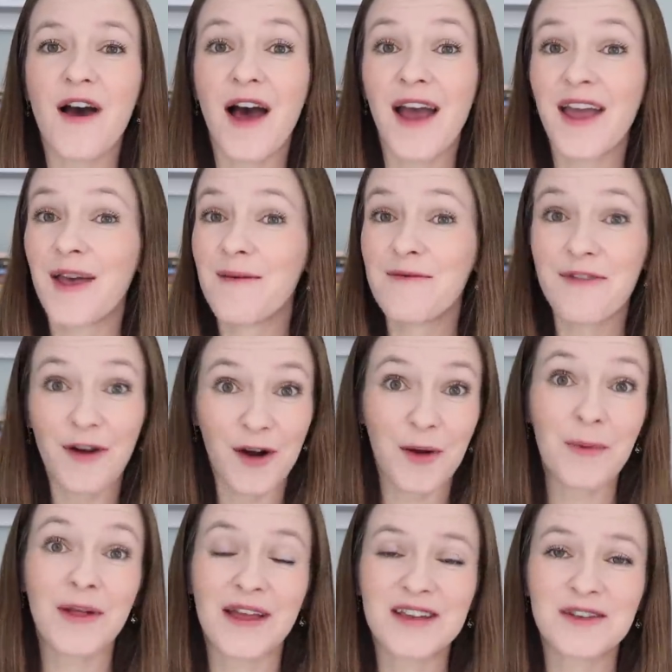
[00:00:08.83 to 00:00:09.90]
I am very
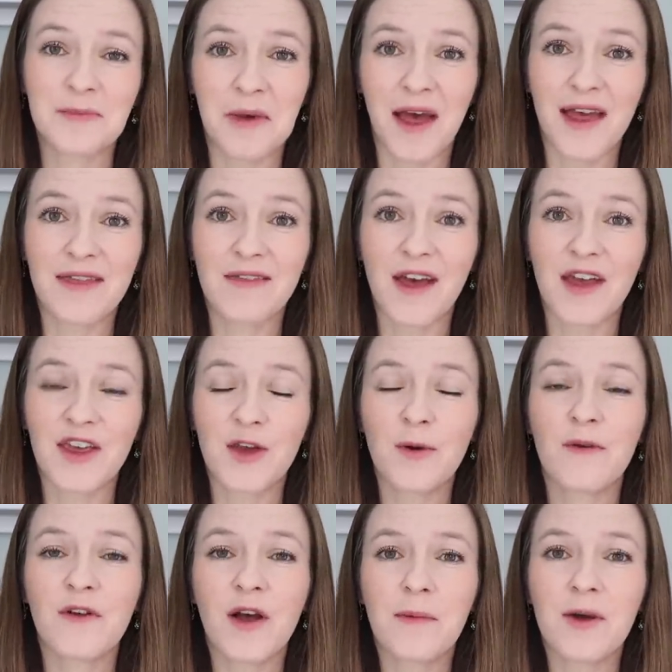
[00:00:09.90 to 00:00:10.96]
willing to bet that you
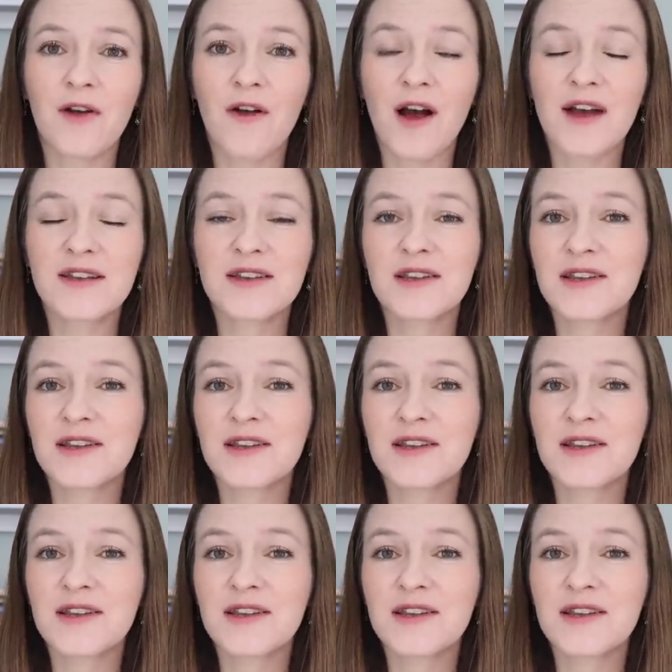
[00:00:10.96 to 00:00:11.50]
have come across